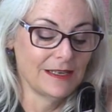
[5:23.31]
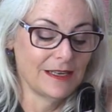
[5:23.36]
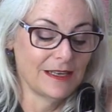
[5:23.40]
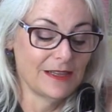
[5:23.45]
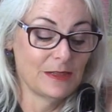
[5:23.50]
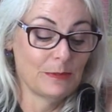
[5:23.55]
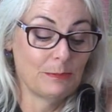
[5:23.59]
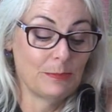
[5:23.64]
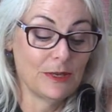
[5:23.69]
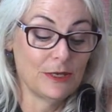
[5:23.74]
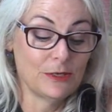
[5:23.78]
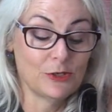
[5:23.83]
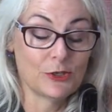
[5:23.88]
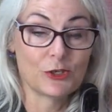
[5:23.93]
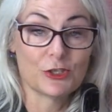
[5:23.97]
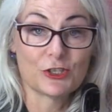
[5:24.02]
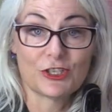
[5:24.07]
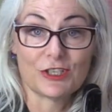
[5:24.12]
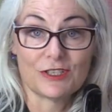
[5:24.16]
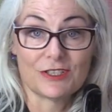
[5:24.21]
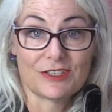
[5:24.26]
And the
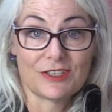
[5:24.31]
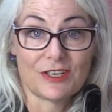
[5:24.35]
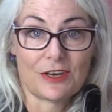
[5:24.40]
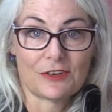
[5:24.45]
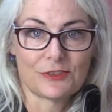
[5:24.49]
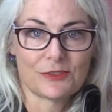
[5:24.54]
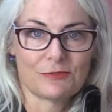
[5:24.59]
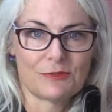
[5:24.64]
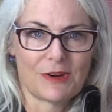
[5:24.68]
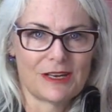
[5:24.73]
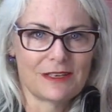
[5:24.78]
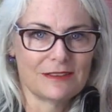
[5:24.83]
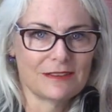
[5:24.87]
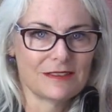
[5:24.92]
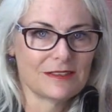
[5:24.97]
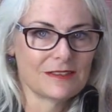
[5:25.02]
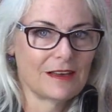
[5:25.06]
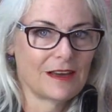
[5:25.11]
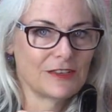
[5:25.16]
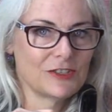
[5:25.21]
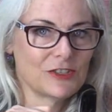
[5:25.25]
pincushion tucks right
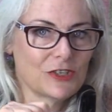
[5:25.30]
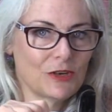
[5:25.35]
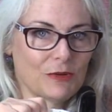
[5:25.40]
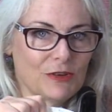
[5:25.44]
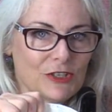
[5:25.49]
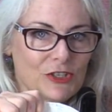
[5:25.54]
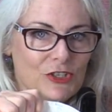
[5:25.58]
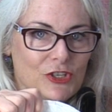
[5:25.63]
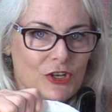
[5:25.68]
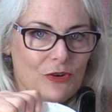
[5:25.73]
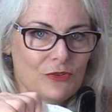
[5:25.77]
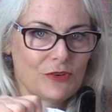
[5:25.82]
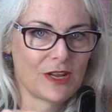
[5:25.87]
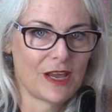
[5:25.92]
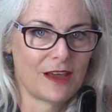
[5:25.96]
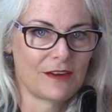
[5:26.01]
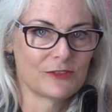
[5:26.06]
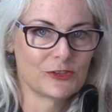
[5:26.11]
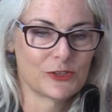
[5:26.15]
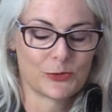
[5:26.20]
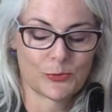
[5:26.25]
inside so I don't
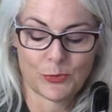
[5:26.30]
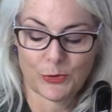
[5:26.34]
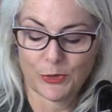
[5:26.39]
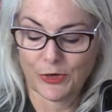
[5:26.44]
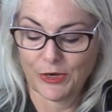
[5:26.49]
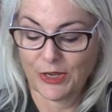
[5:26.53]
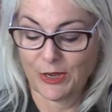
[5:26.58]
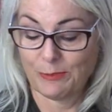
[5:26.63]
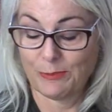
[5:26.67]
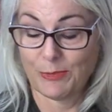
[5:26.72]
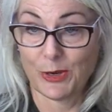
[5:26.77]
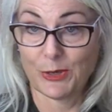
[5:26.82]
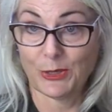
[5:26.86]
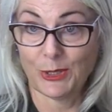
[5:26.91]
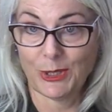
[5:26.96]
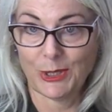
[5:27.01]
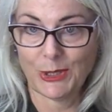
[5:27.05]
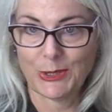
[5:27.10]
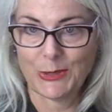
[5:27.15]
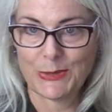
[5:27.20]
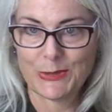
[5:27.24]
have to worry
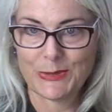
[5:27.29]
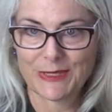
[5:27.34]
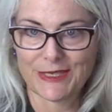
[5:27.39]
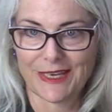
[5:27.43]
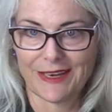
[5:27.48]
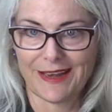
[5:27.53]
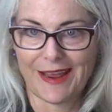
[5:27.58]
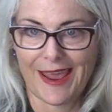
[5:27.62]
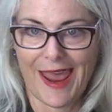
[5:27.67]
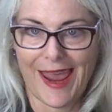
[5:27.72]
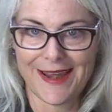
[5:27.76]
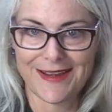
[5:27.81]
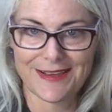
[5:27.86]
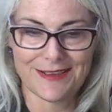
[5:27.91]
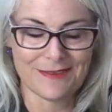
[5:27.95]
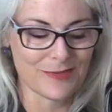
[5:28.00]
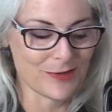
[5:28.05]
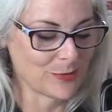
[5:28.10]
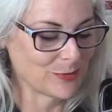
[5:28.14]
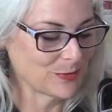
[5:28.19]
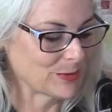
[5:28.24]
about losing any
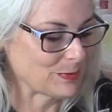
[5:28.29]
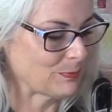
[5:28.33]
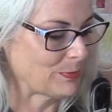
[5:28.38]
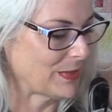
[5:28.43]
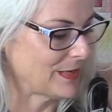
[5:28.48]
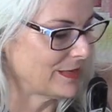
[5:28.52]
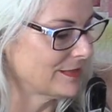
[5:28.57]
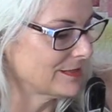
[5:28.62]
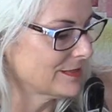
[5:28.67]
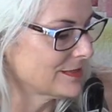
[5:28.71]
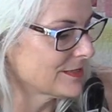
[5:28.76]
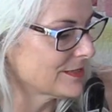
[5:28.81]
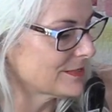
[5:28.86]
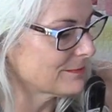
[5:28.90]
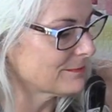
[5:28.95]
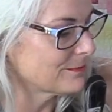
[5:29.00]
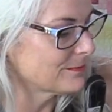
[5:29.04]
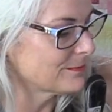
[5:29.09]
of those pins.